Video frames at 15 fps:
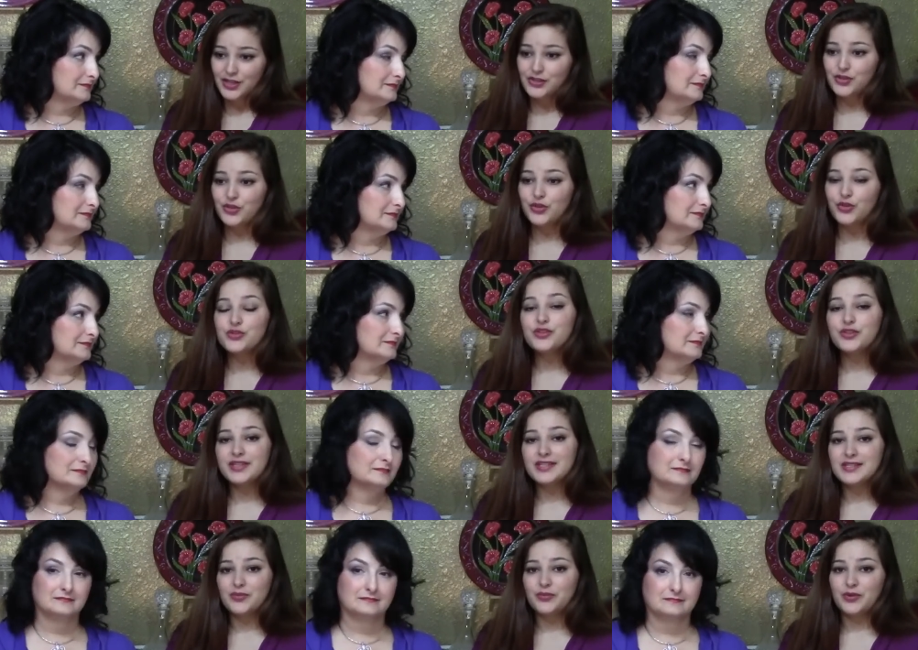Speaker 1: So those are
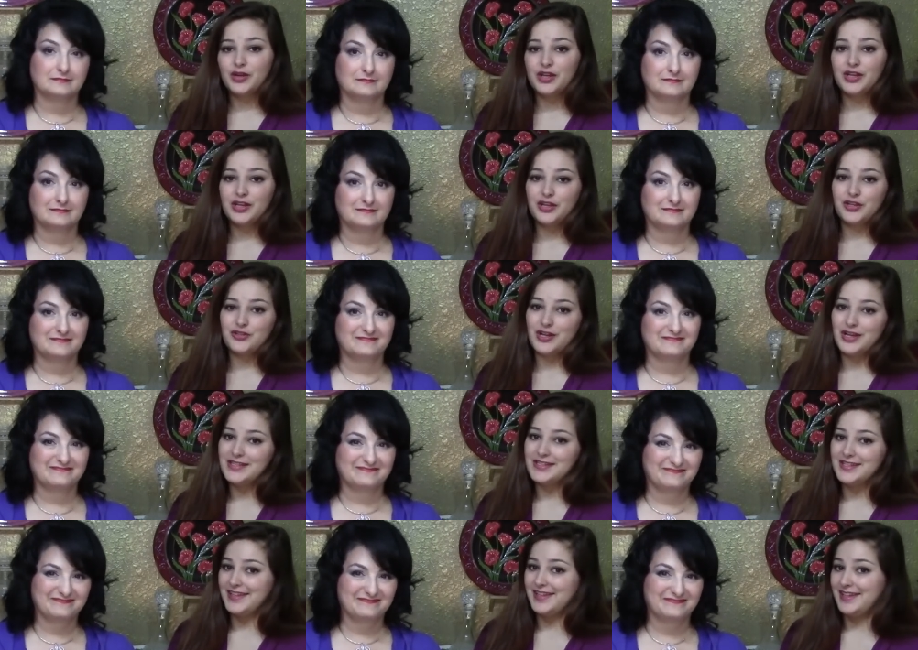things that we're going to
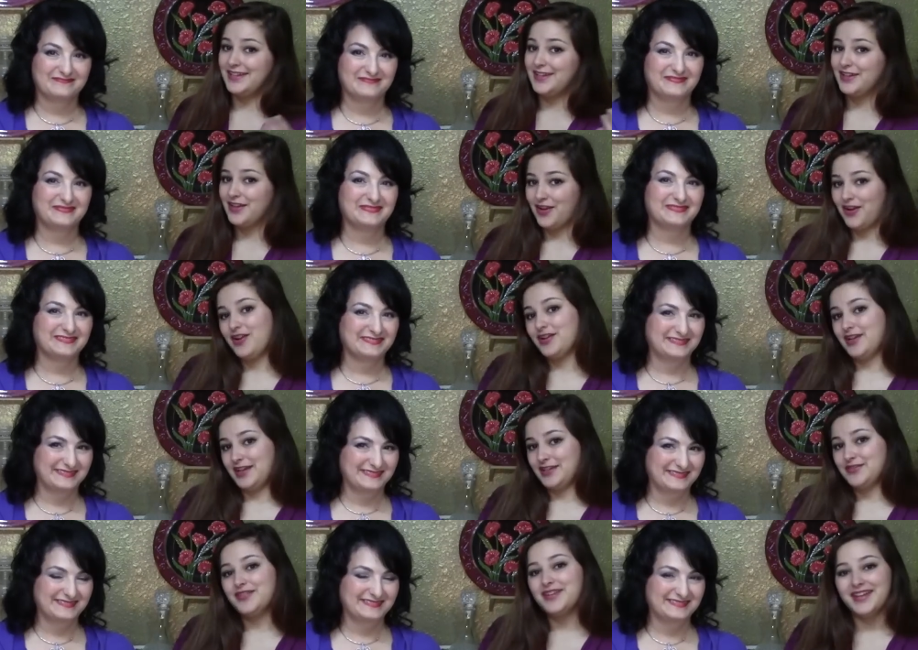address in our
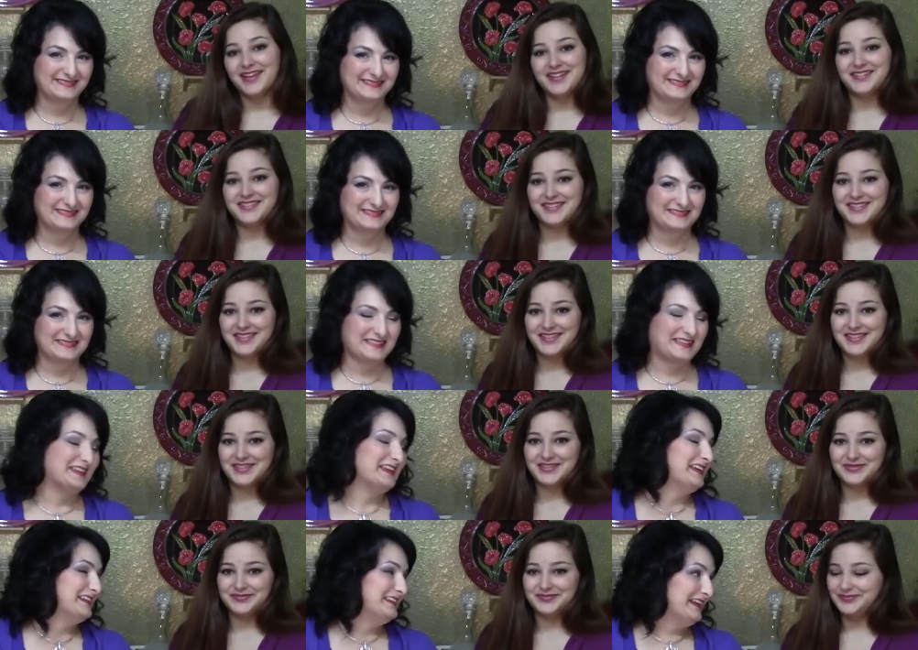next video.
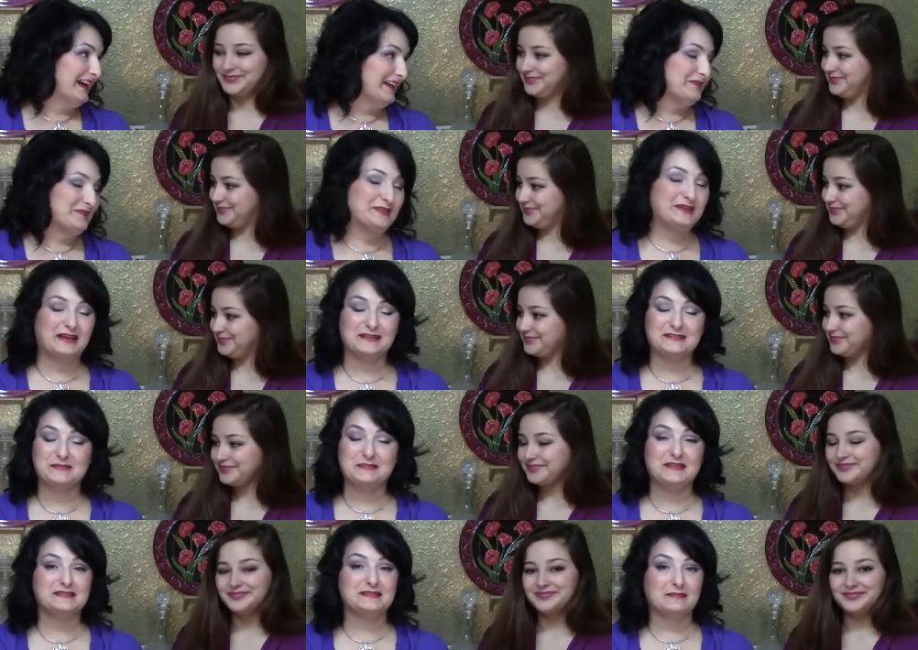Yeah, you guys
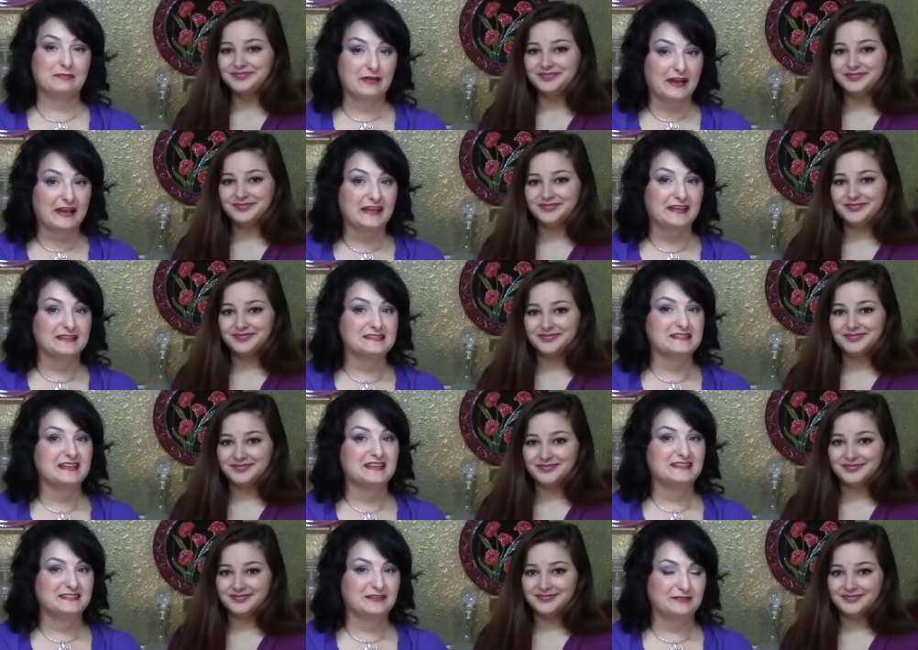will be surprised
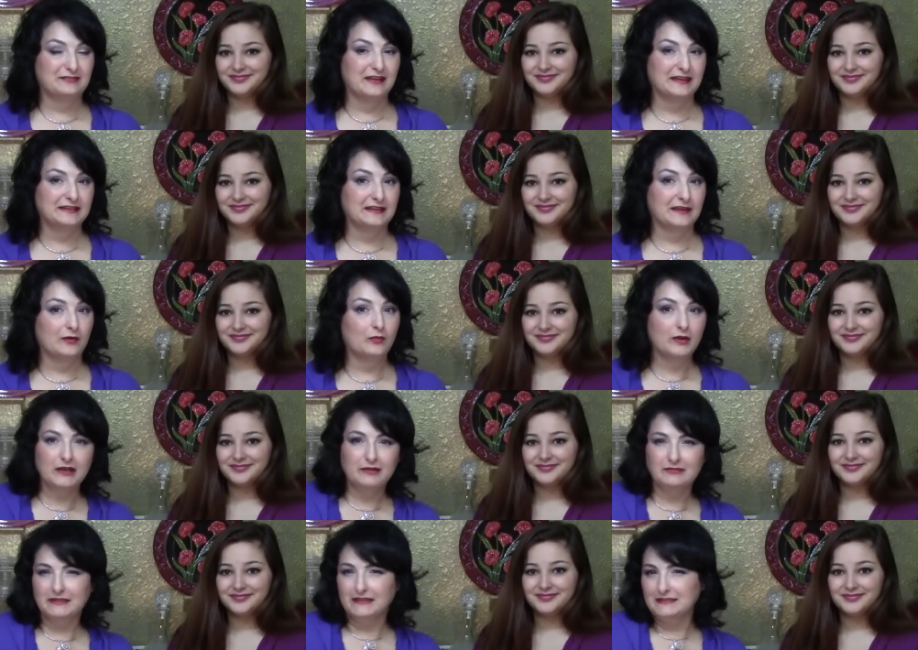
Speaker 2: to find out what
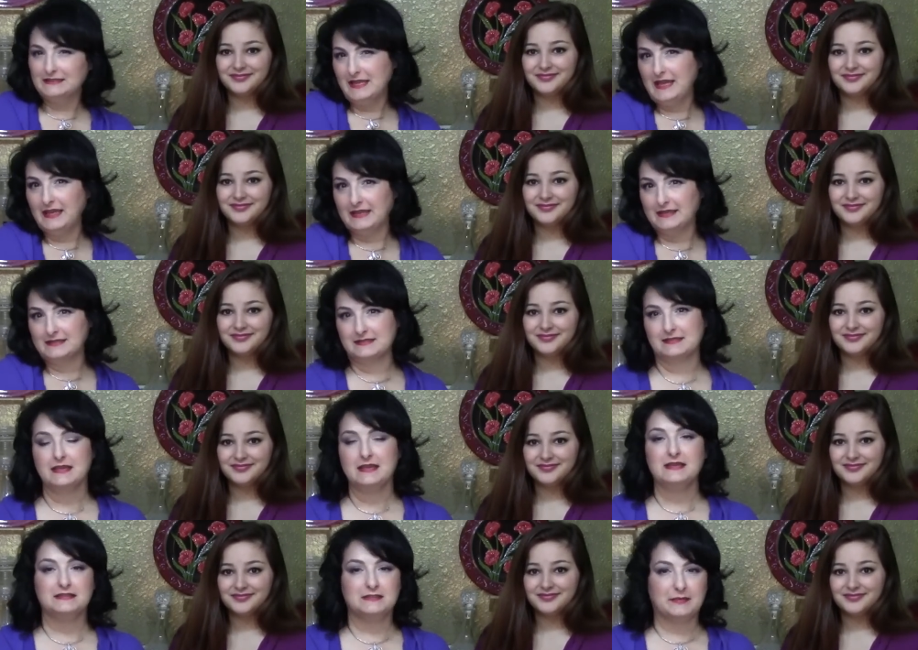it really takes
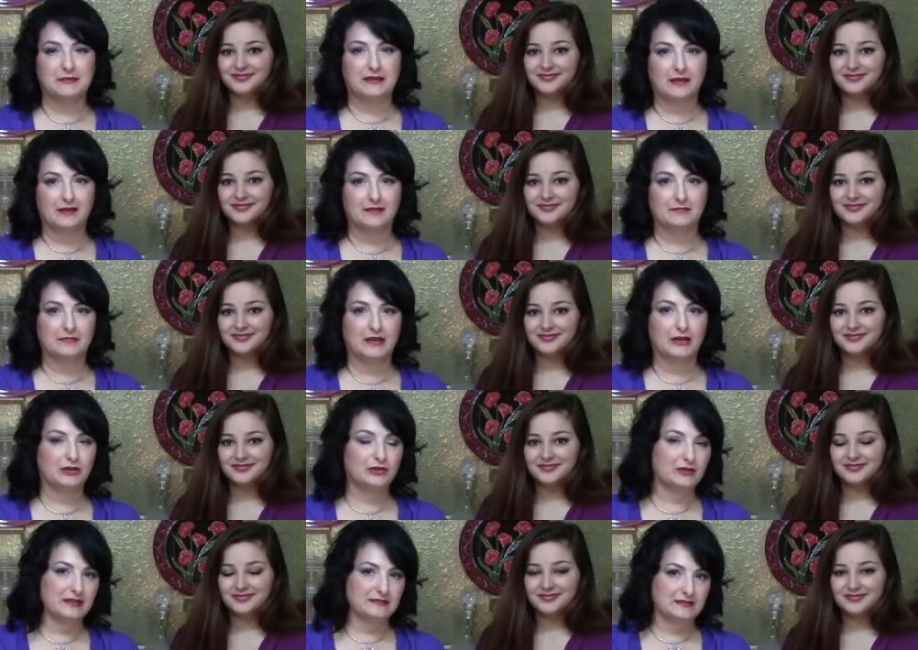to become a
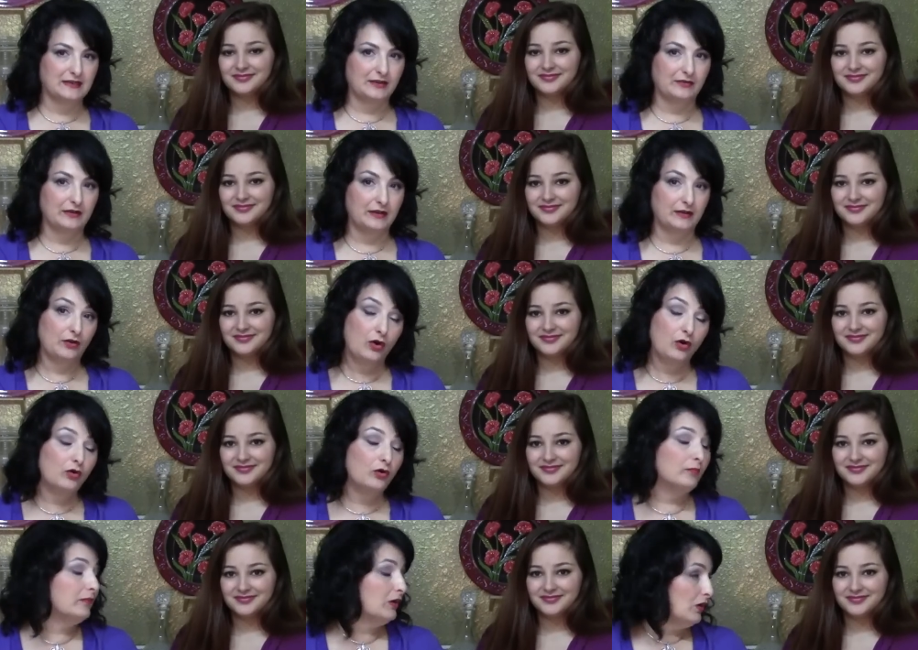great decorator
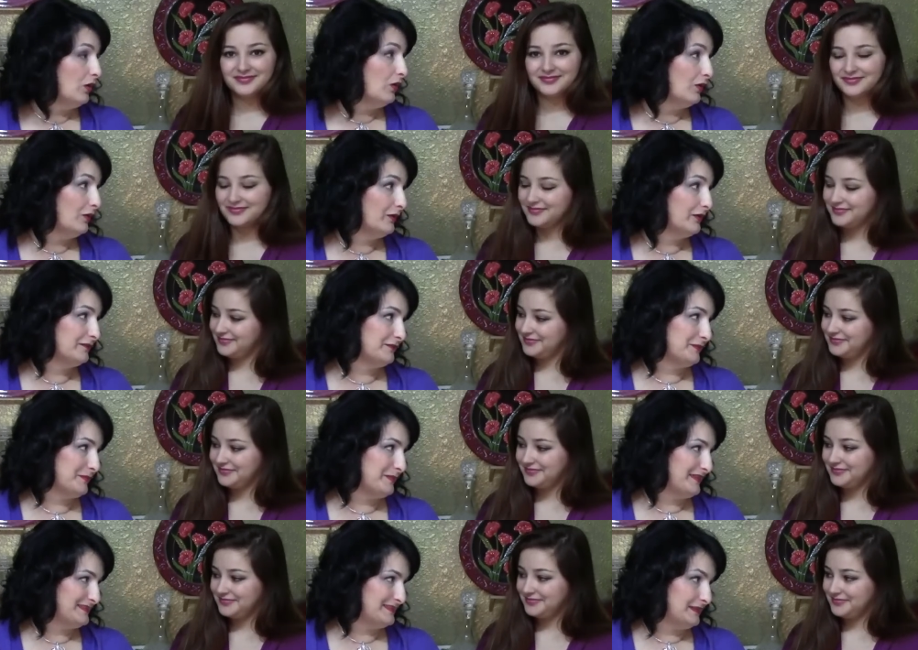home or for
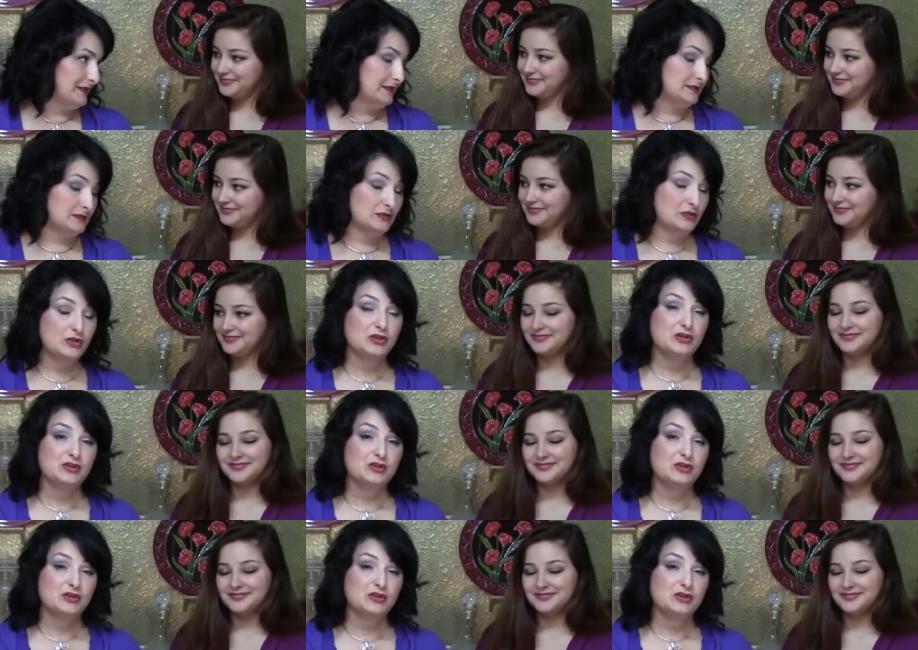business.